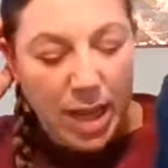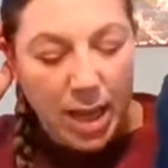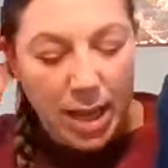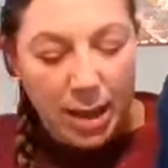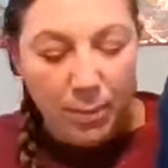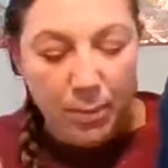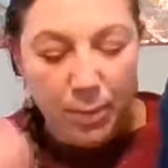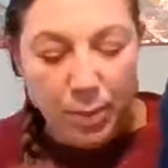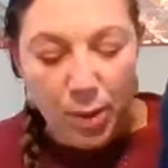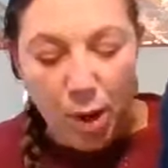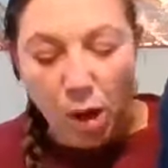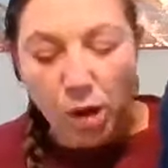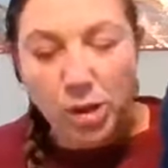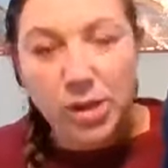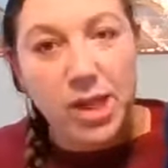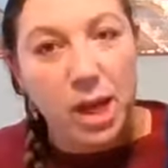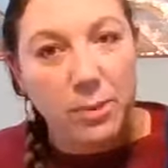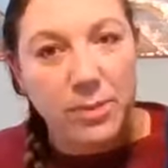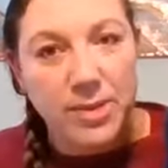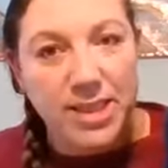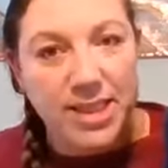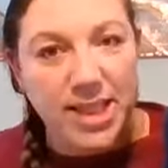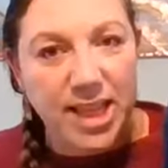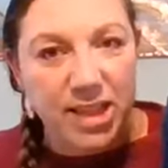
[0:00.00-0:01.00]
blocked
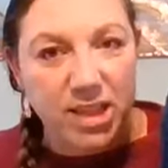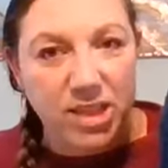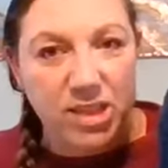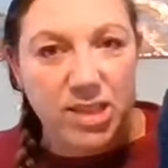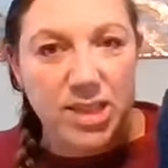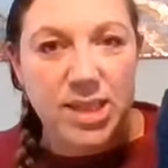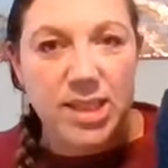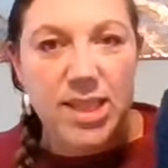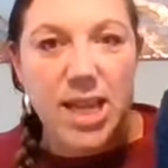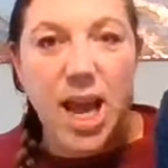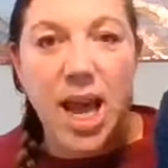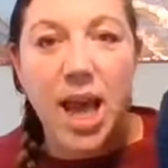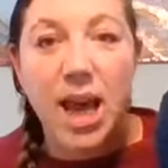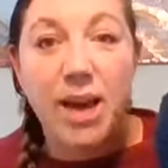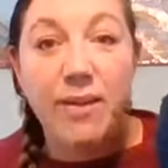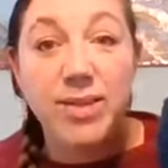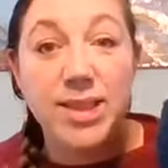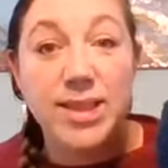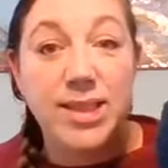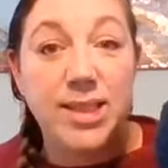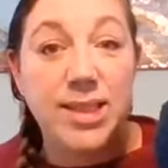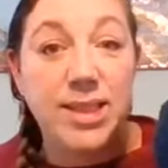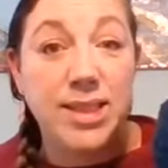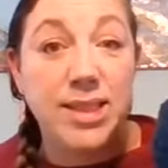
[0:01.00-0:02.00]
upstairs. I have a
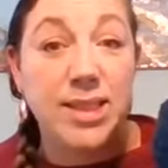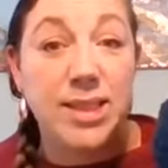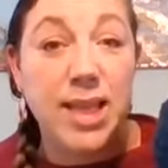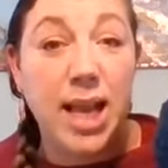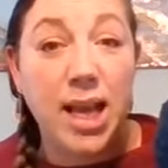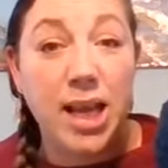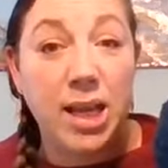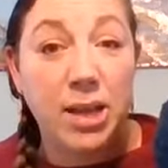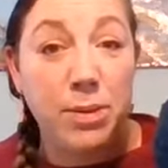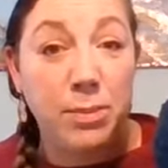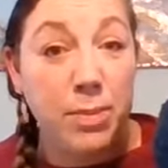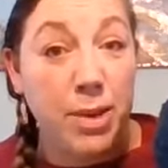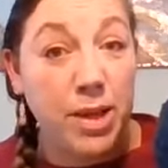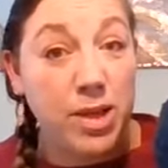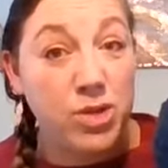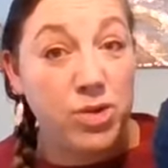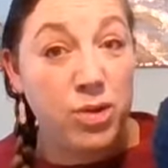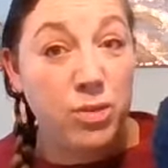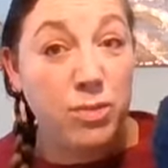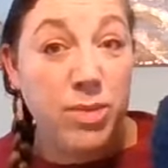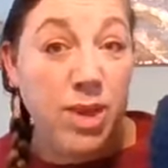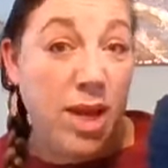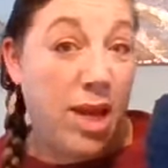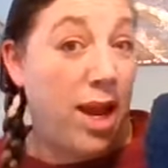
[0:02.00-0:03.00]
second
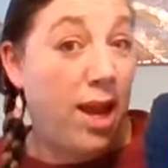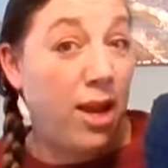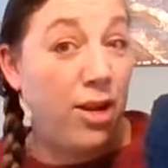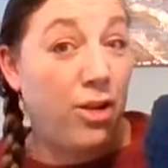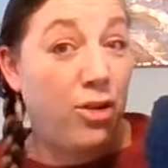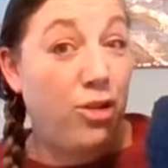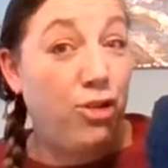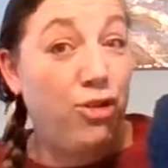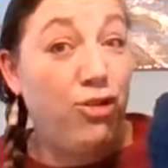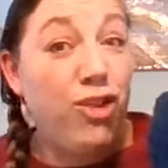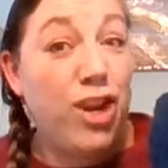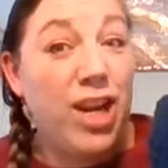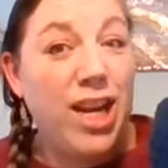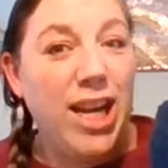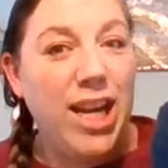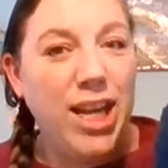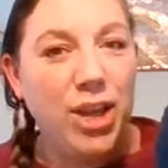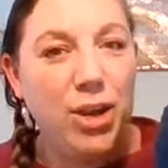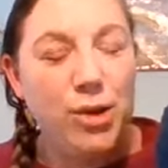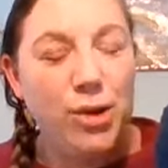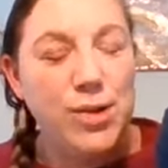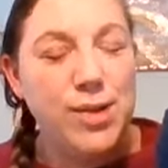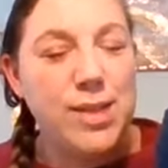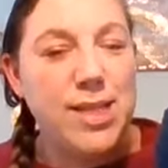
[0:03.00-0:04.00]
bedroom that I don't really
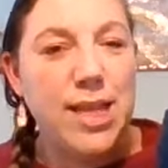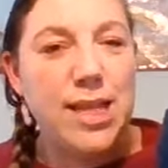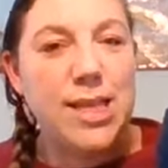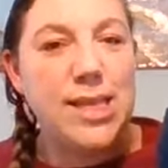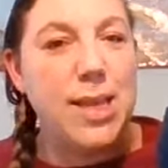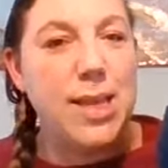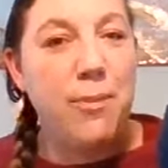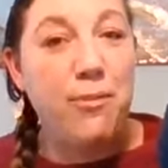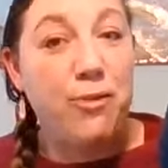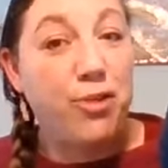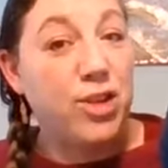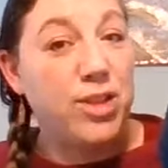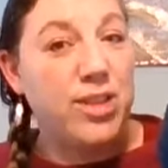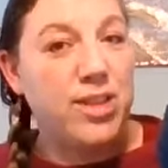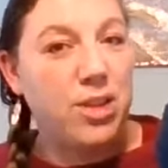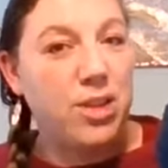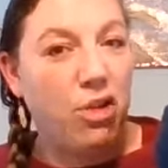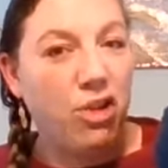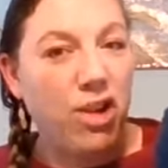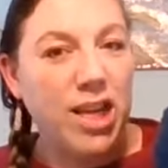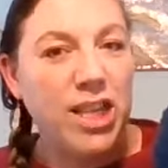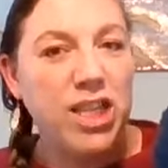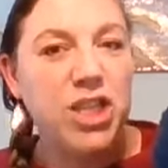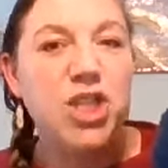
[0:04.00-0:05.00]
use except for
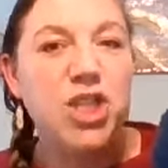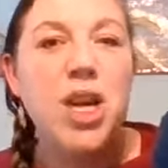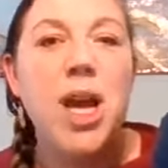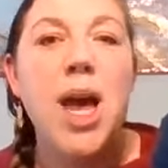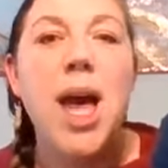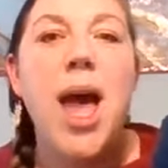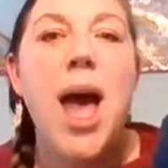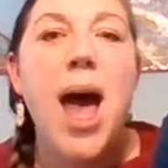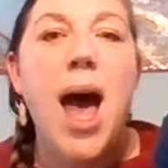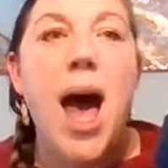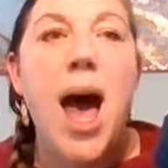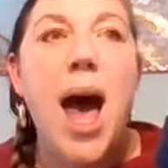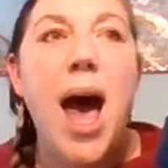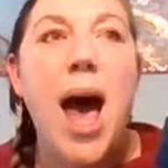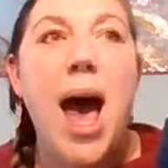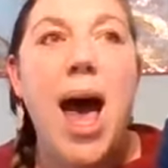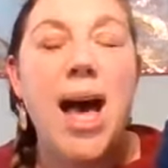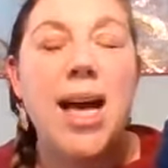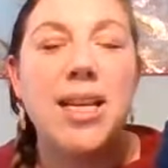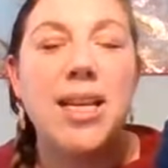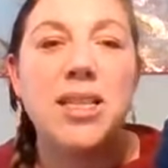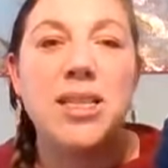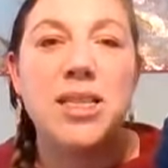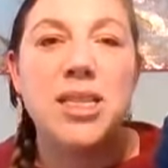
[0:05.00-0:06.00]
storage.
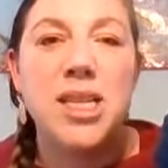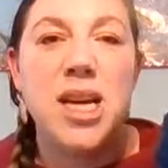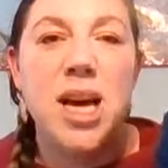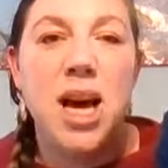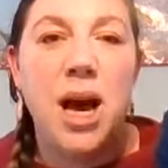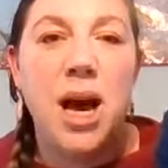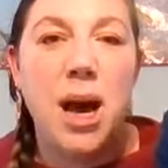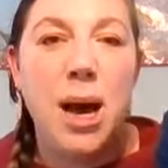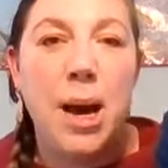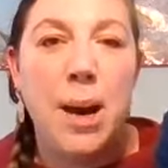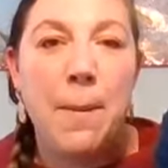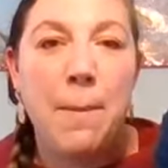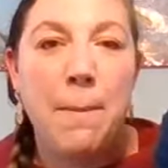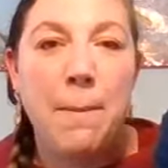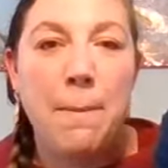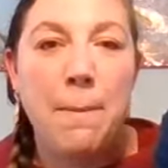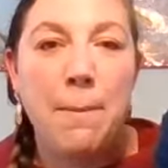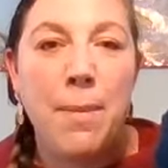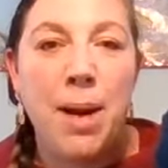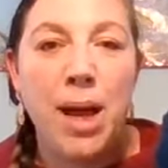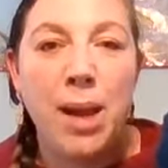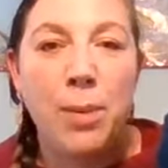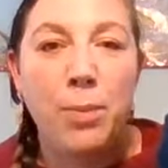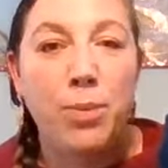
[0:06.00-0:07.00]
And
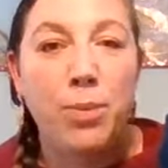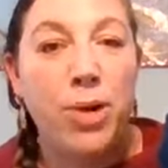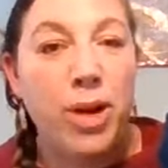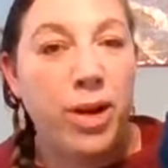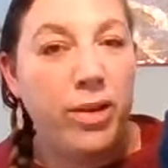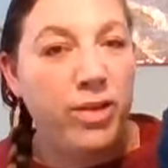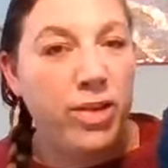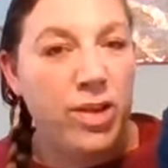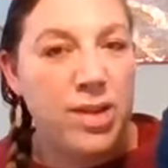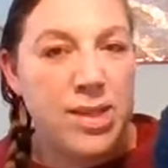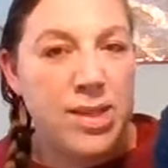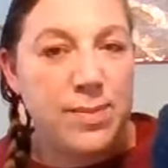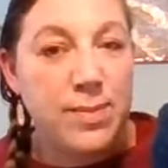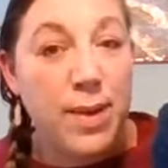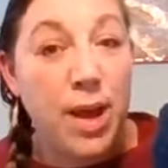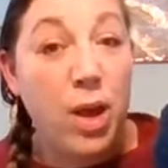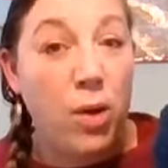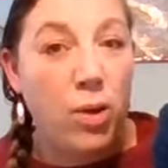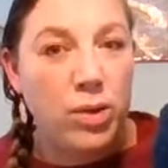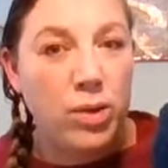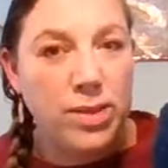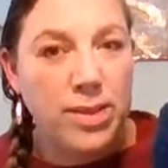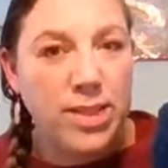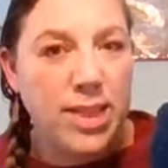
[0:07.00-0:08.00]
my
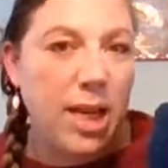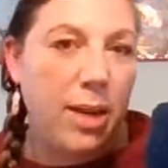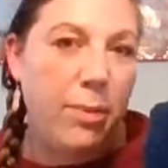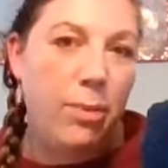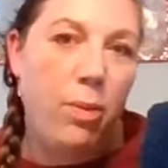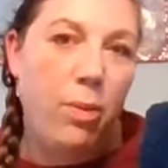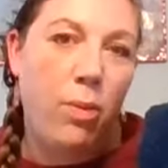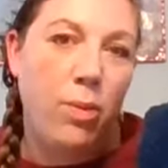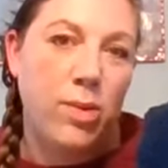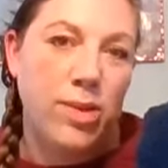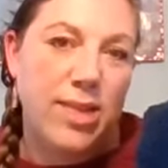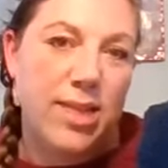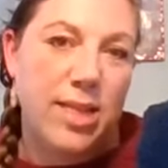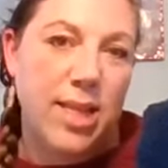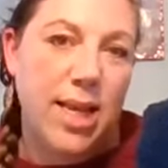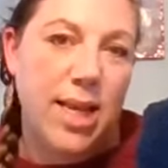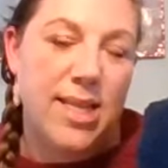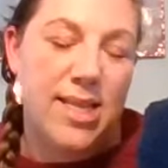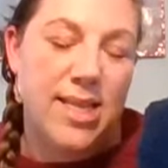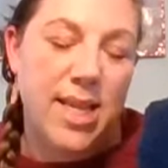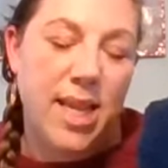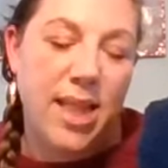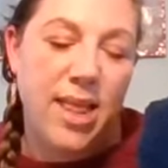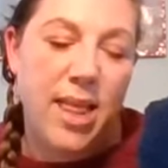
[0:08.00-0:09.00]
old table
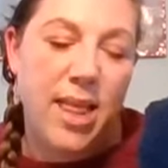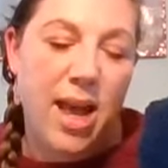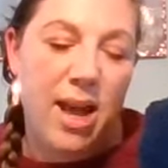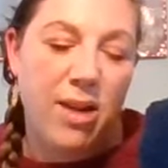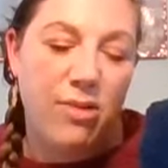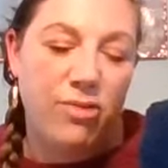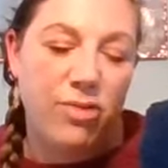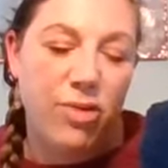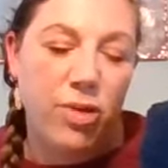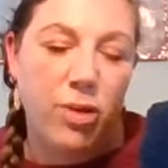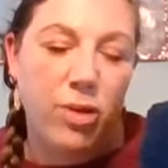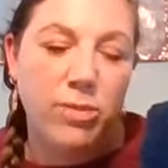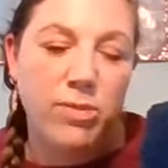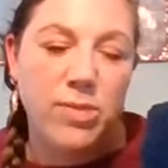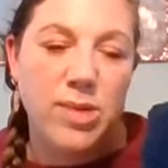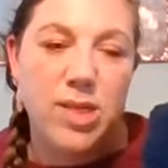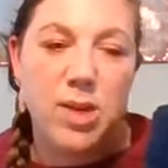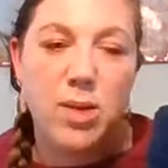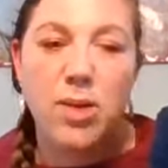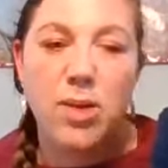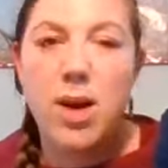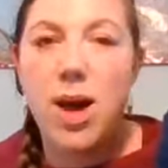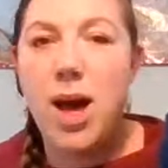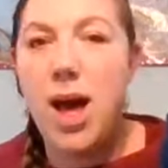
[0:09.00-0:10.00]
is in that room.
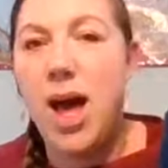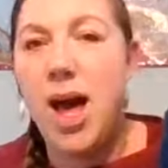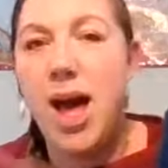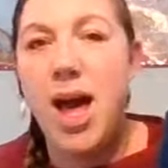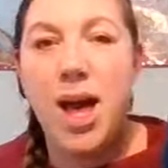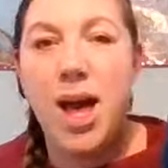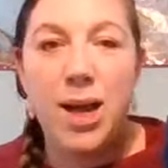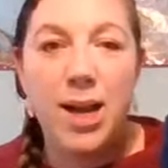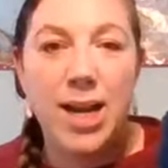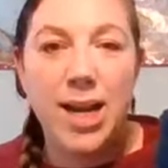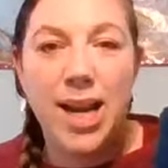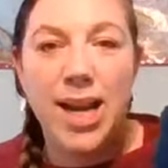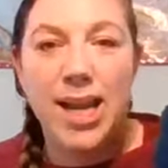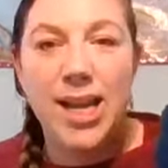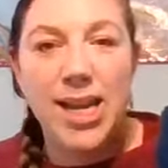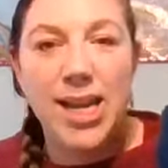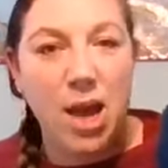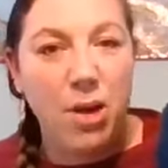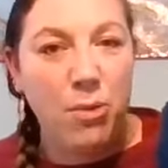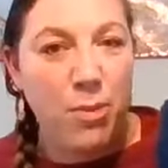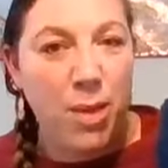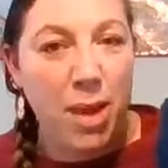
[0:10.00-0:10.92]
So I laid down my